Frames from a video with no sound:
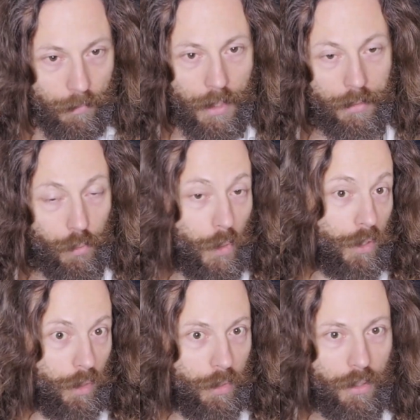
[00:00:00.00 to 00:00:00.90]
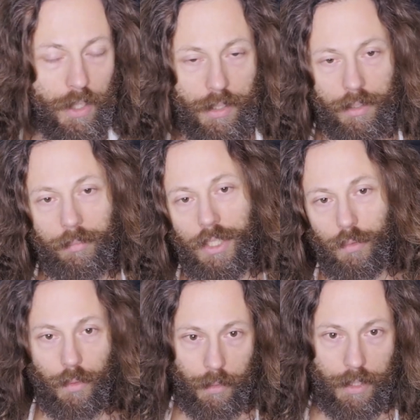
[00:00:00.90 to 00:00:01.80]
that we're going to be talking
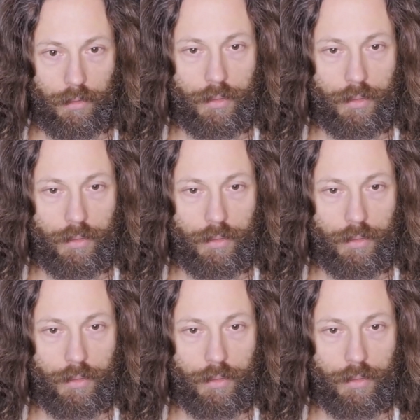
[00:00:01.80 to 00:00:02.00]
about when we get to